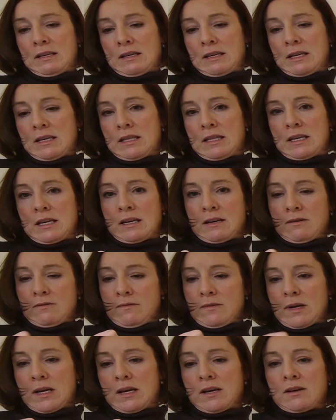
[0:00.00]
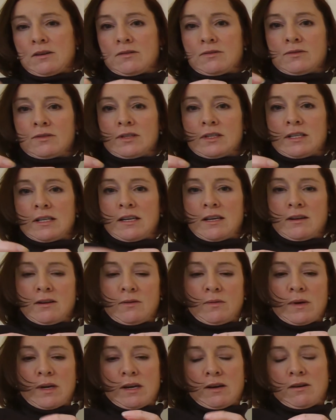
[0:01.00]
Get that around.
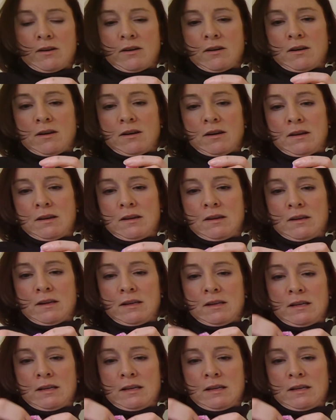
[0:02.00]
Here we are.